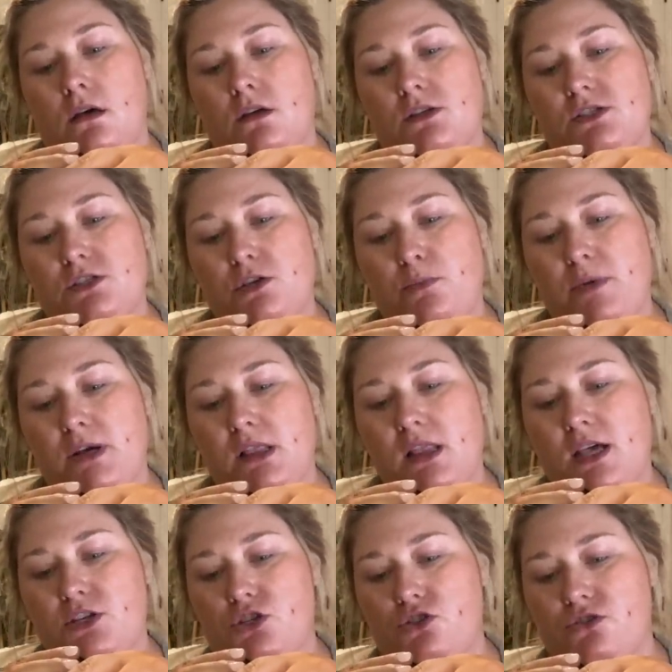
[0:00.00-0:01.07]
Super
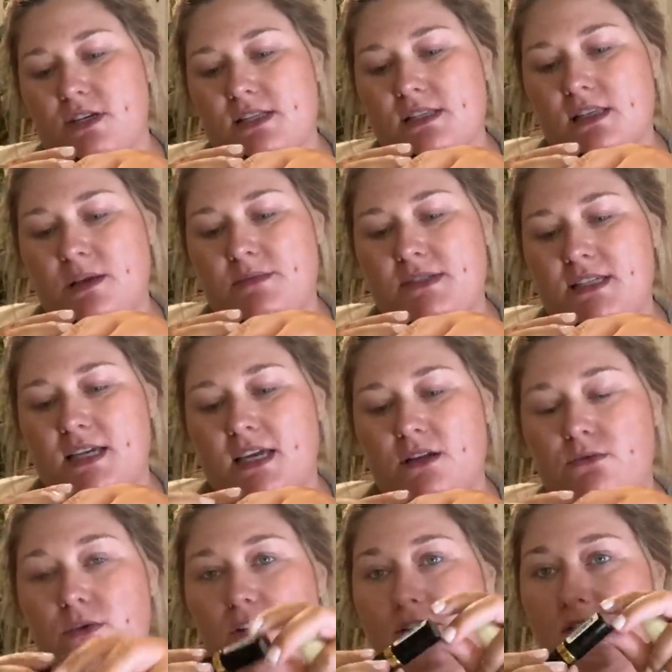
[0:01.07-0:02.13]
Lustrous Lipstick in
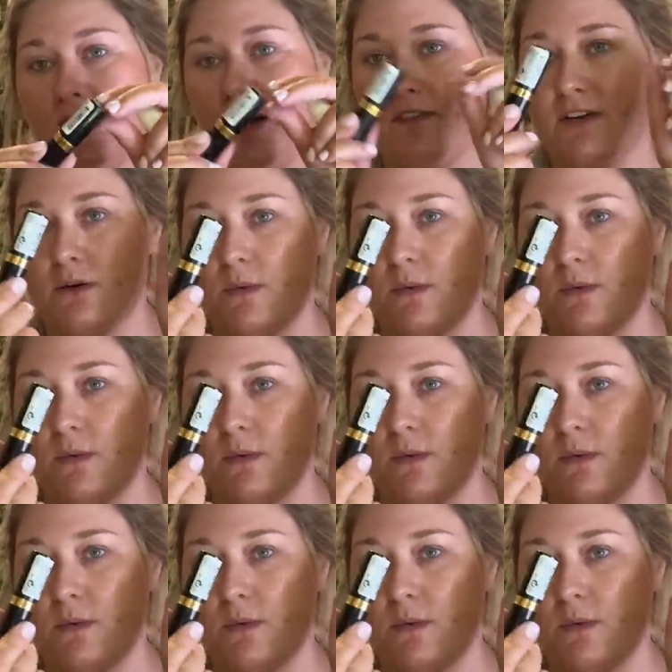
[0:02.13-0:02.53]
Rose Velvet